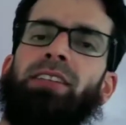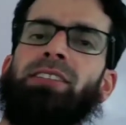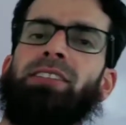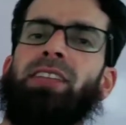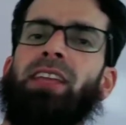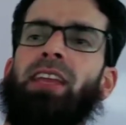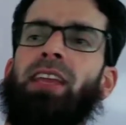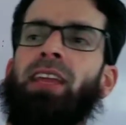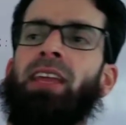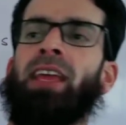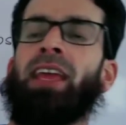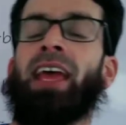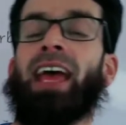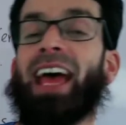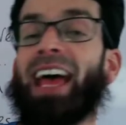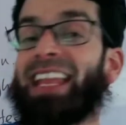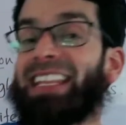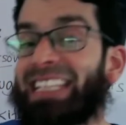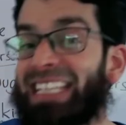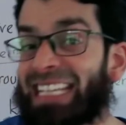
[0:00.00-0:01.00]
say
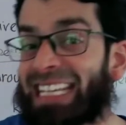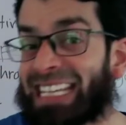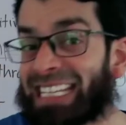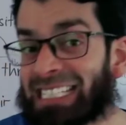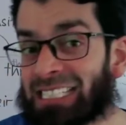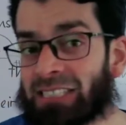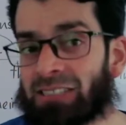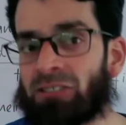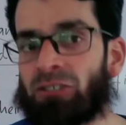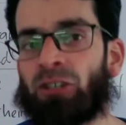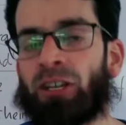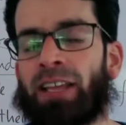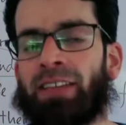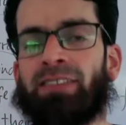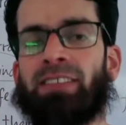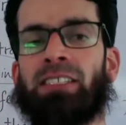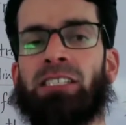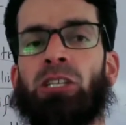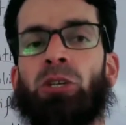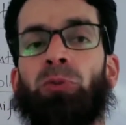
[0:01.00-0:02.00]
an
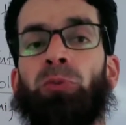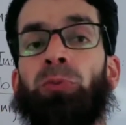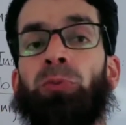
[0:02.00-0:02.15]
intransitive